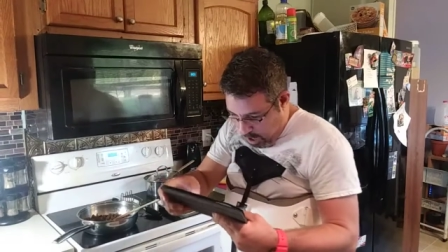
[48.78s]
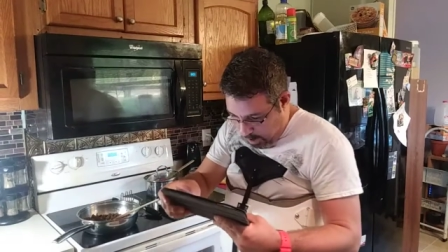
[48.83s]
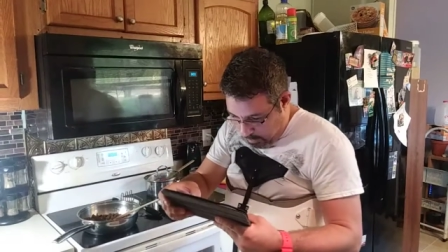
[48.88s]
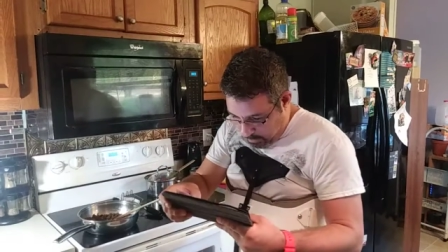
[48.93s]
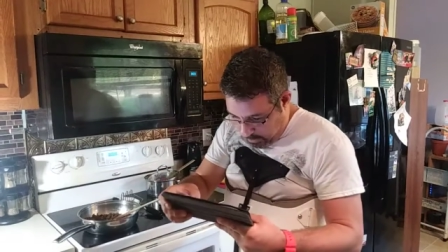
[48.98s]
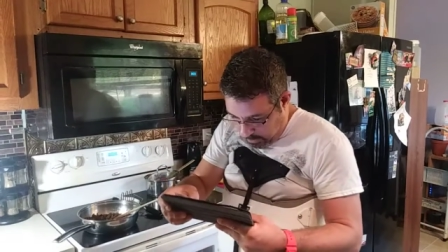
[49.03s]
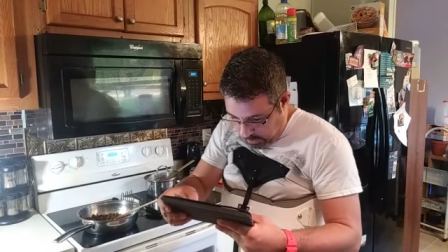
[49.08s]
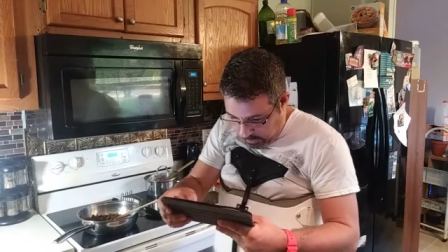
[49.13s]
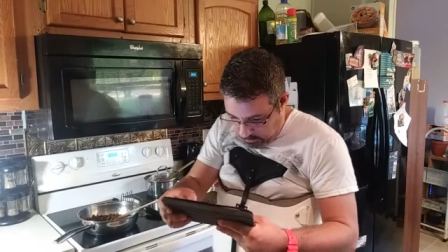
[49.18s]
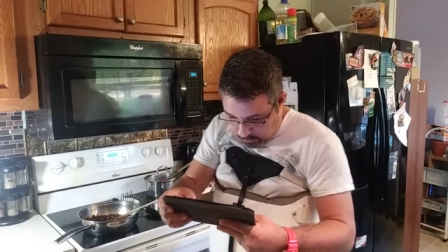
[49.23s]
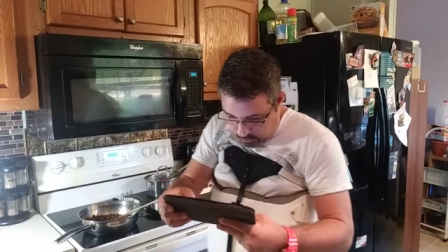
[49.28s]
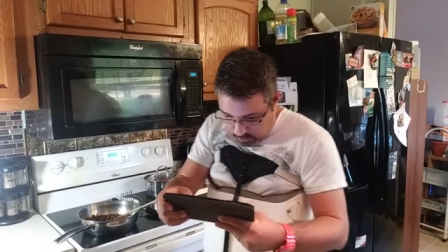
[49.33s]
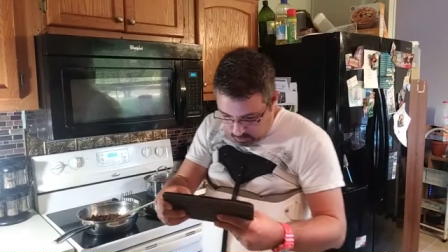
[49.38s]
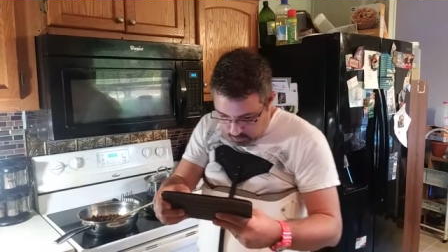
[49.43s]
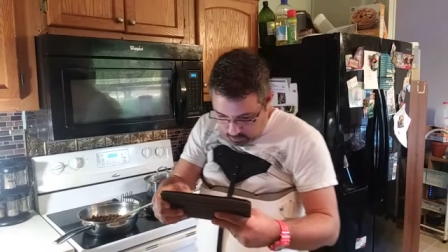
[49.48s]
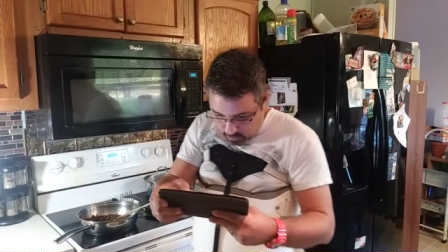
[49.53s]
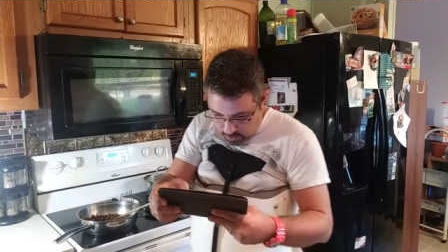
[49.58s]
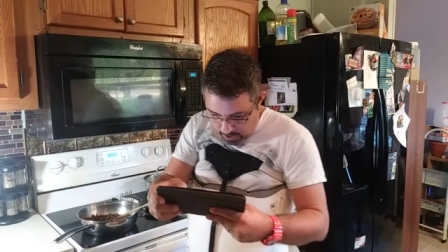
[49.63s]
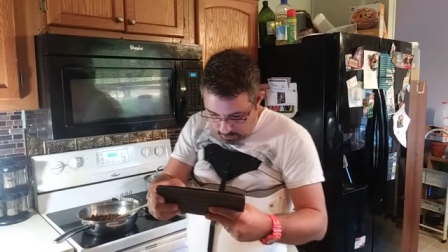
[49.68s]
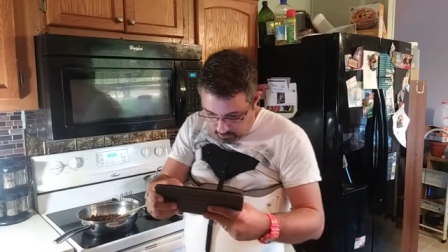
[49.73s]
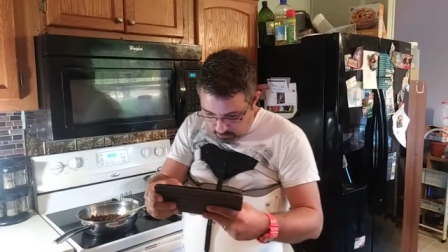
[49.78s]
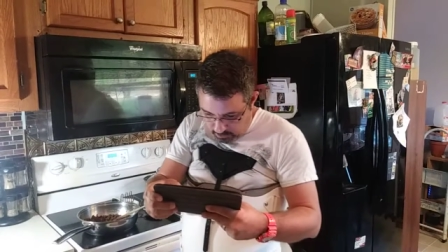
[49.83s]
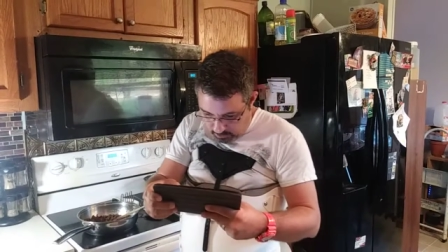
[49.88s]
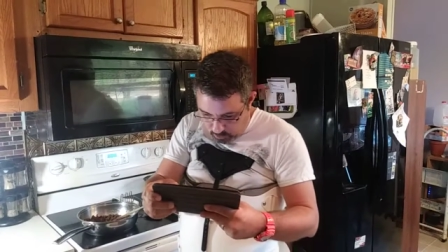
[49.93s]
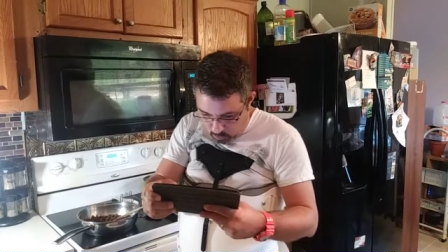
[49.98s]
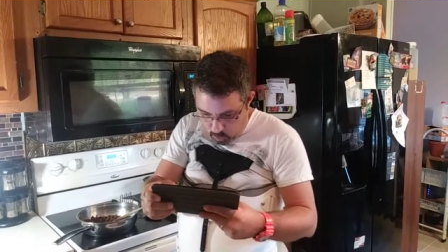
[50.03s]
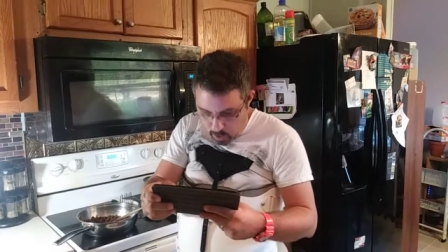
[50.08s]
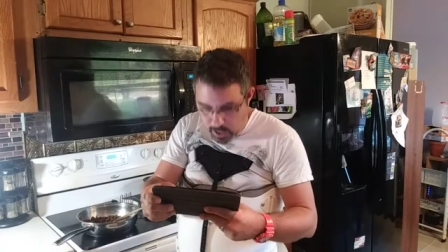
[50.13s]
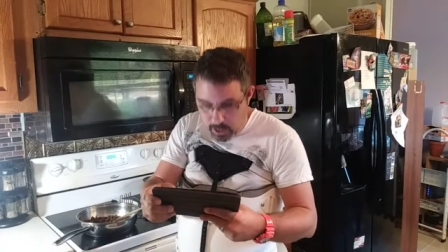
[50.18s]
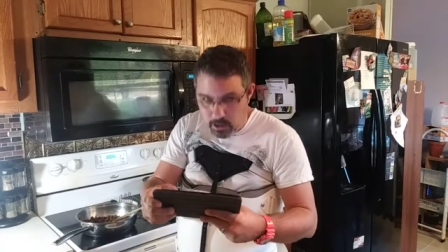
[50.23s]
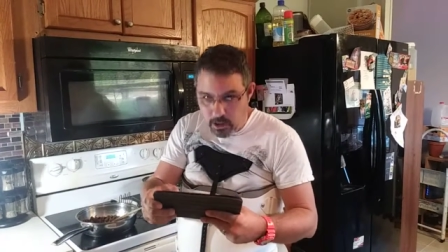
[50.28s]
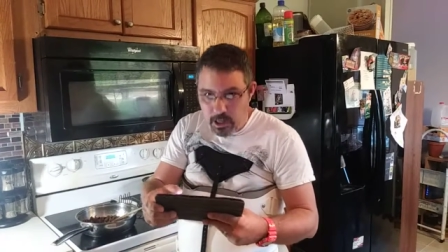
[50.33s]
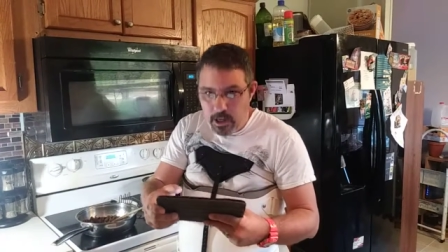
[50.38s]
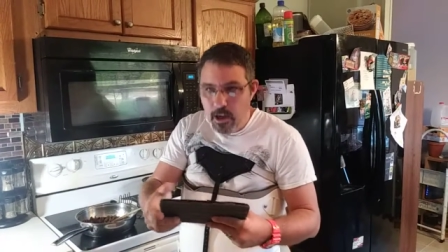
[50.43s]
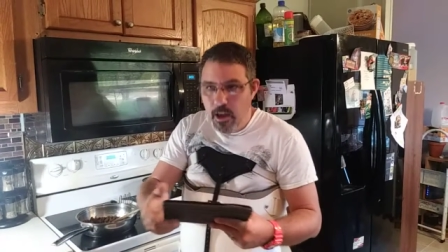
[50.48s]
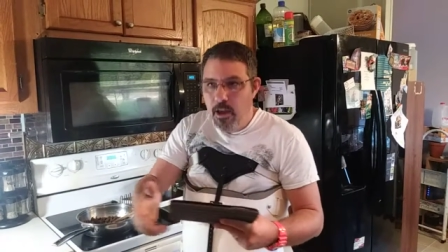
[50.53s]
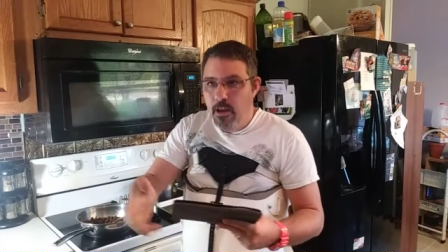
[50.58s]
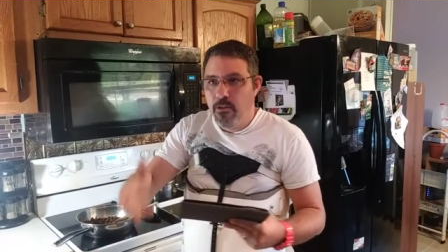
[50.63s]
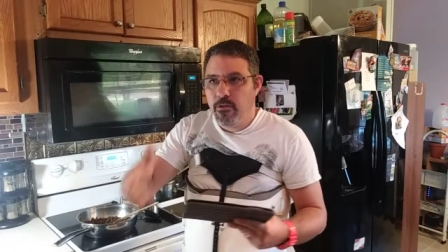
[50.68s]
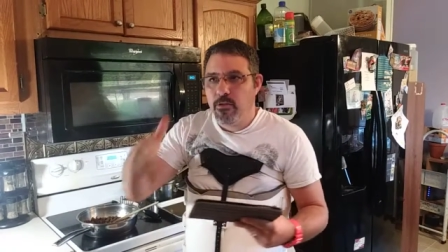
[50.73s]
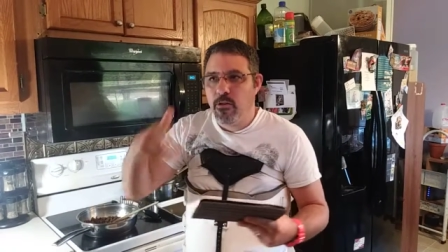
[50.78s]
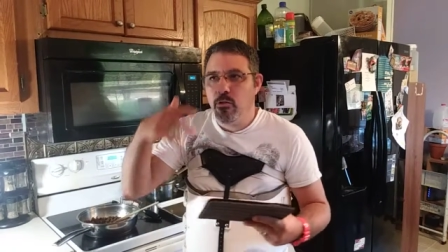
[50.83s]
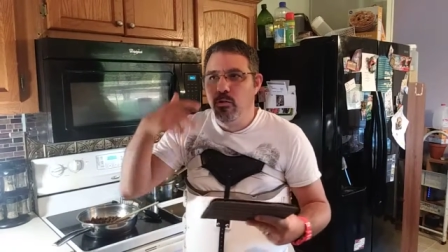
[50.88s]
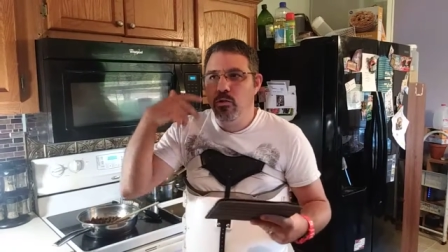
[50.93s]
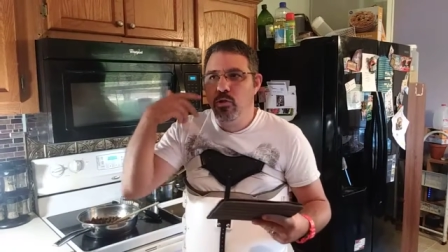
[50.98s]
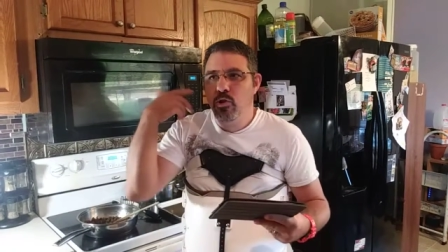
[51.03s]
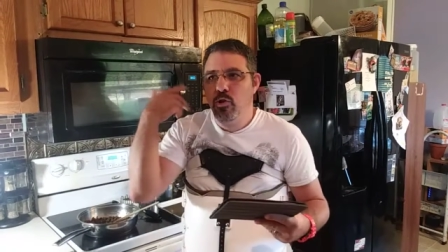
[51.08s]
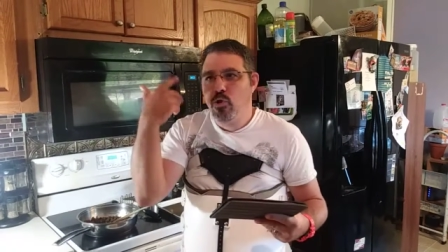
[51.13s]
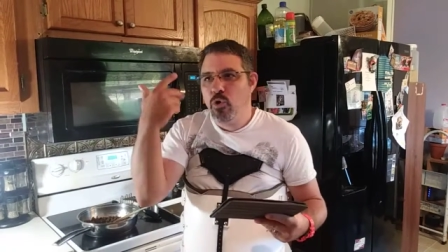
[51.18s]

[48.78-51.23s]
I'm going to give you the directions quickly. So